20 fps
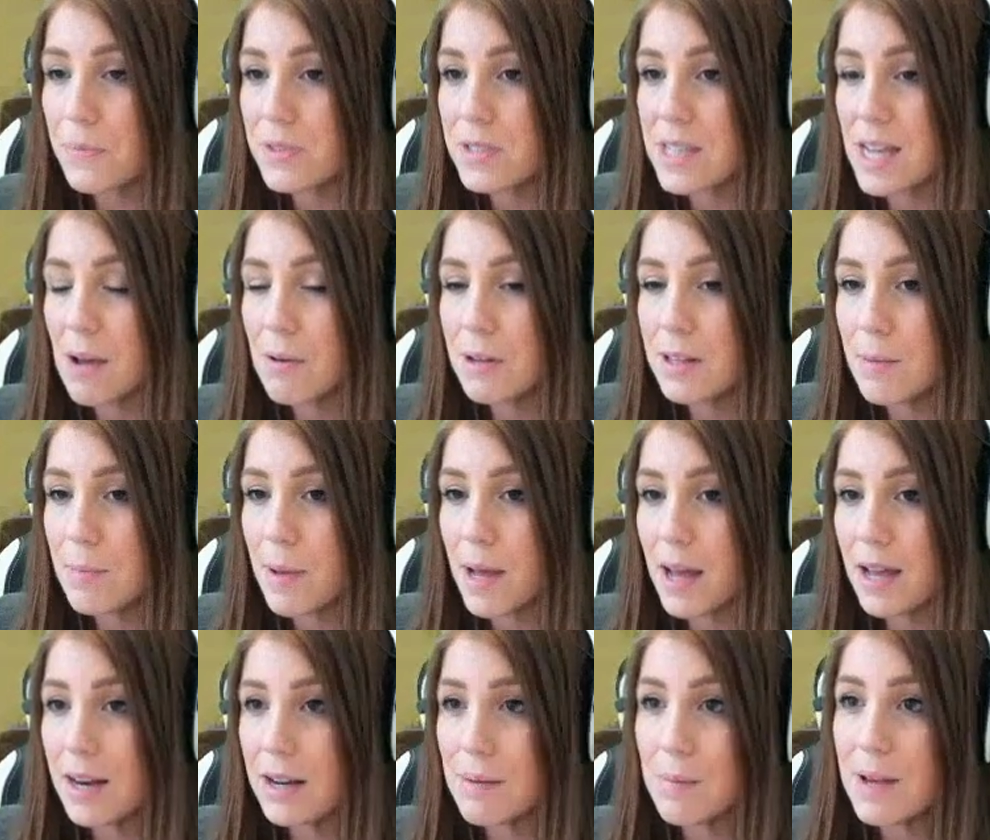down at the
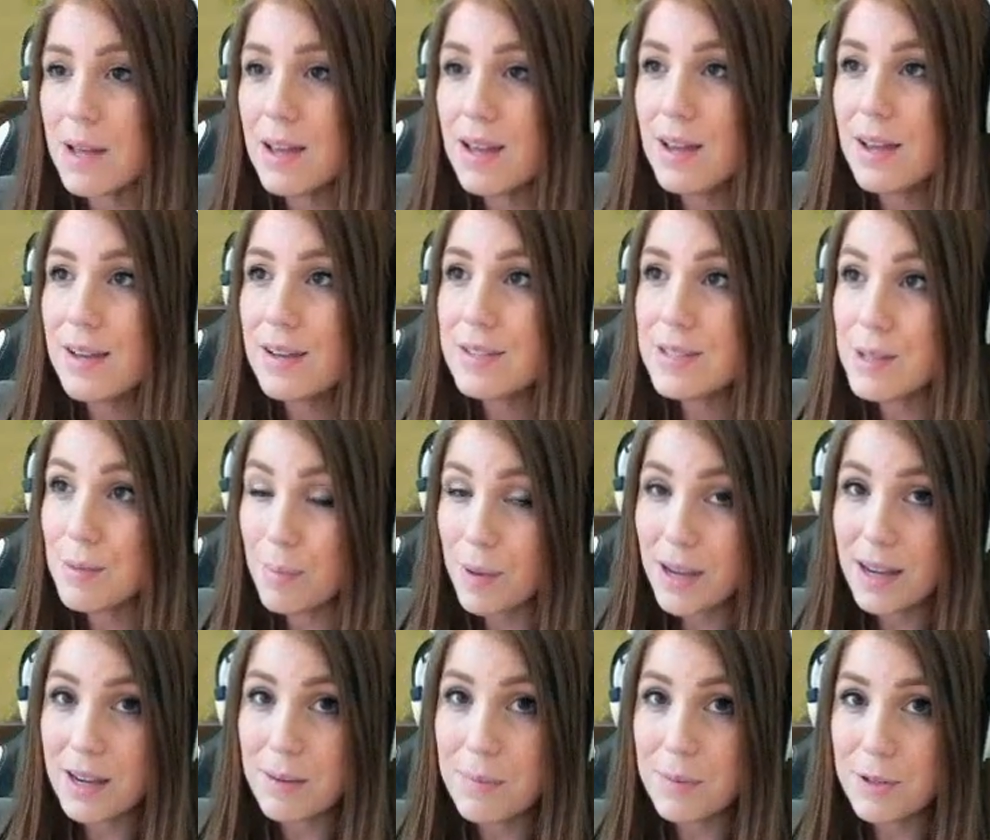bottom to
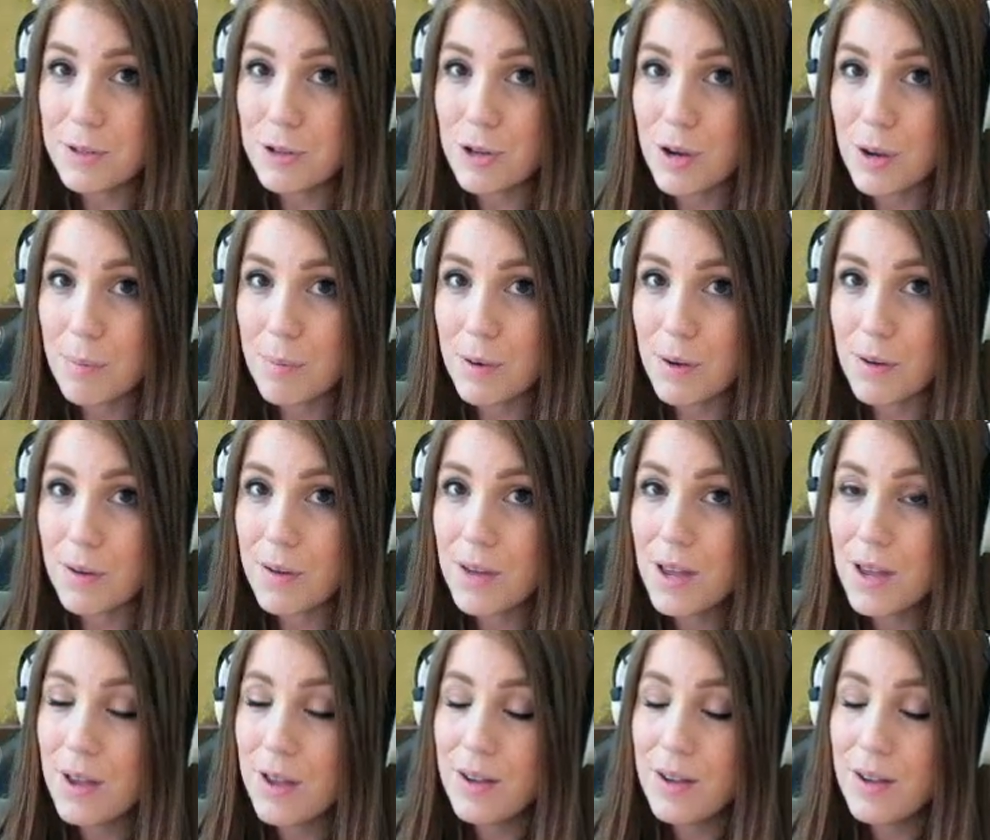pick up the triple.